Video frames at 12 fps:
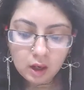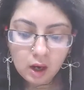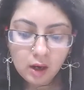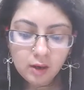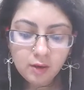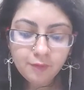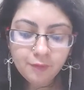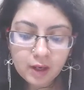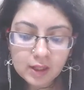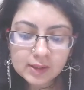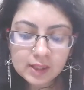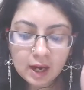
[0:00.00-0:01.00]
Her
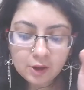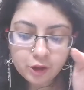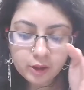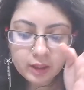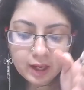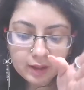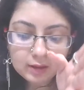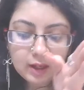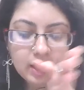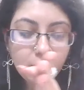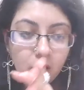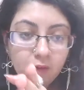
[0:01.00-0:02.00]
face ashen like
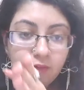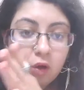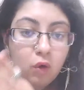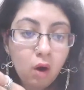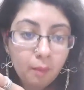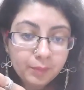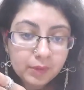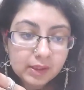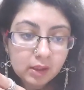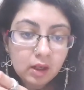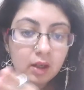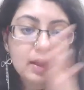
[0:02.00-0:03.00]
that of a corpse.